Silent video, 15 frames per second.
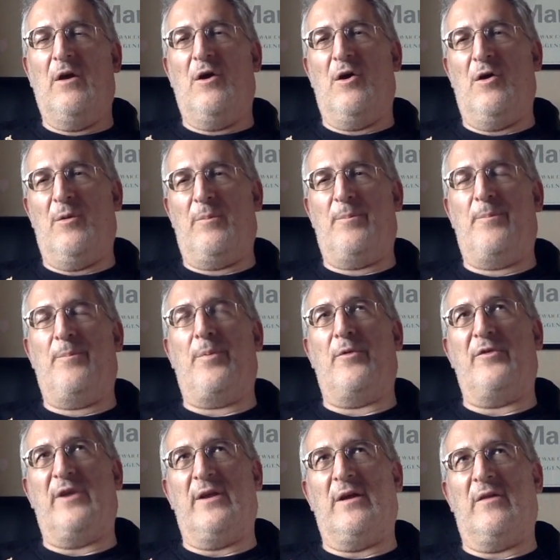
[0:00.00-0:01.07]
Her
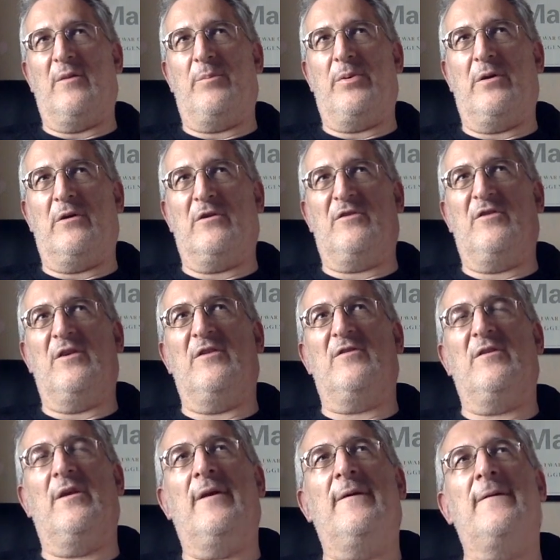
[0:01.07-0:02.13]
Body and Other Parties.